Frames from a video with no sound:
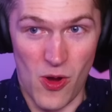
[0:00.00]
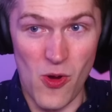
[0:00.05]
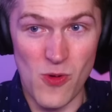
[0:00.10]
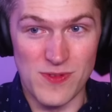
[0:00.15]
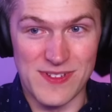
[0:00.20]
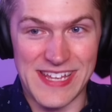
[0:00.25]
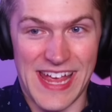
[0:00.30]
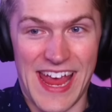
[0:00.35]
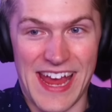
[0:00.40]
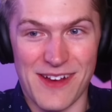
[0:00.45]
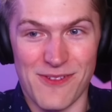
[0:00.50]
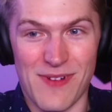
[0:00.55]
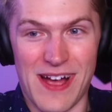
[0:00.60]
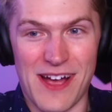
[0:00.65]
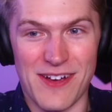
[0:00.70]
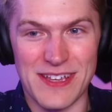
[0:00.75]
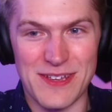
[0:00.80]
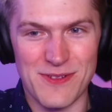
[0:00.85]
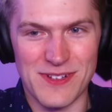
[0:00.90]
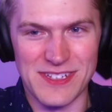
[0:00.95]
Oh, dang.
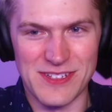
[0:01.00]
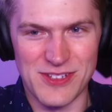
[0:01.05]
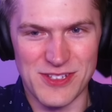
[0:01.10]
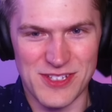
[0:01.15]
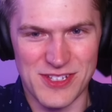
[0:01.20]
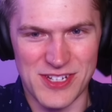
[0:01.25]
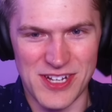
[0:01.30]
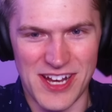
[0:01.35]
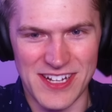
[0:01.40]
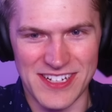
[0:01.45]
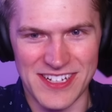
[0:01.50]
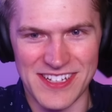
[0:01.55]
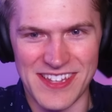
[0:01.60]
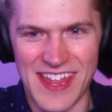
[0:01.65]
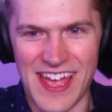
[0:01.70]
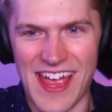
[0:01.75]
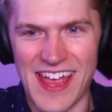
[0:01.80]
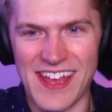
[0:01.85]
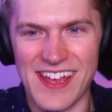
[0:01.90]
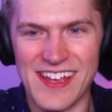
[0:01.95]
Wow, he really just
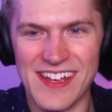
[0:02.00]
shotgunned that.